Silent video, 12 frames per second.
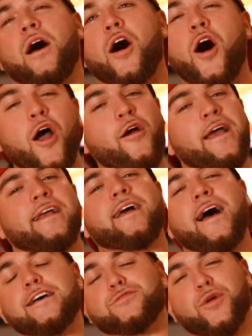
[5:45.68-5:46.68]
Alright
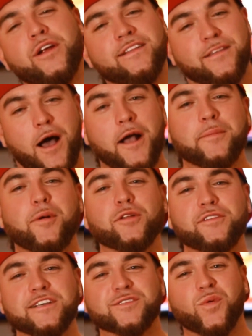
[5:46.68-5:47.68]
guys, we're going to talk
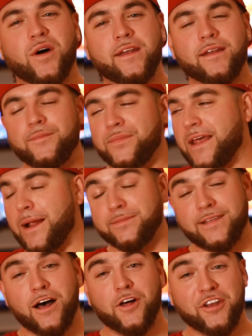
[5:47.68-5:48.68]
about this one. And I'm
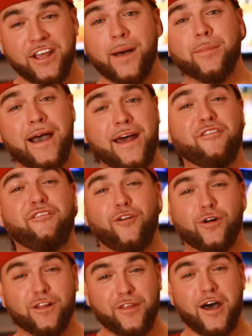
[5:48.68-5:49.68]
telling you, I'm kind of
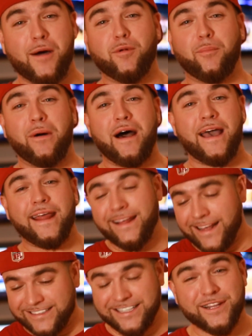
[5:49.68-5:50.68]
full of the humble pie.
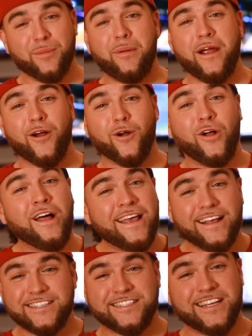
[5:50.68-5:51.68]
It's in the barrel.
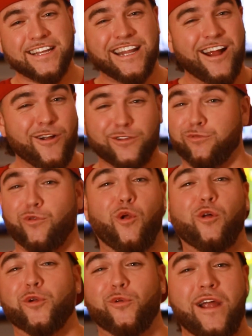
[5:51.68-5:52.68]
It's sitting there. It's
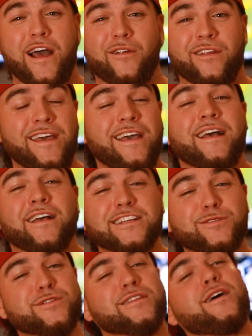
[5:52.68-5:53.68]
rolling around. This
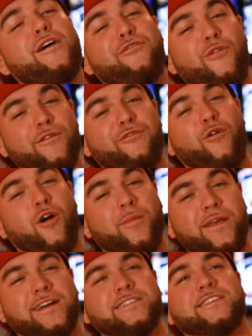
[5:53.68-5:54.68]
was a tough one for
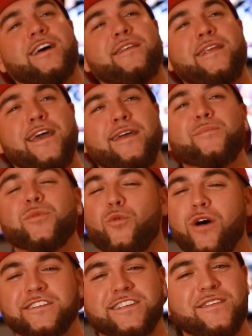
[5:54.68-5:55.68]
me on Sunday,
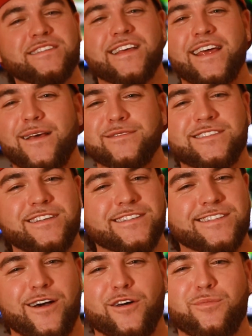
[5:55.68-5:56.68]
watching this NFC
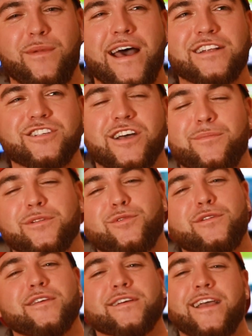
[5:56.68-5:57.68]
South matchup
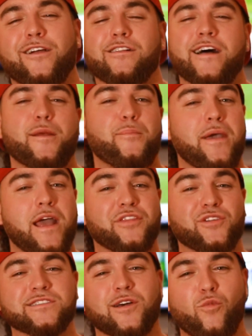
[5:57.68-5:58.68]
between the Carolina
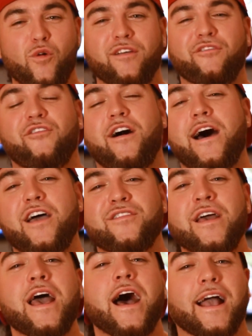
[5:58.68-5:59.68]
Panthers at 1-5
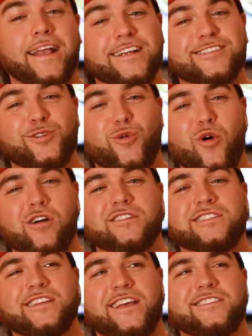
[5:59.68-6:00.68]
against the New
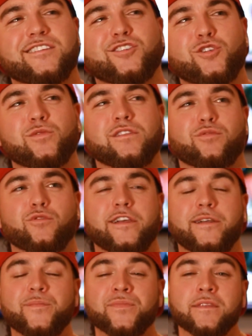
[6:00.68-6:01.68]
Orleans Saints at 2-3.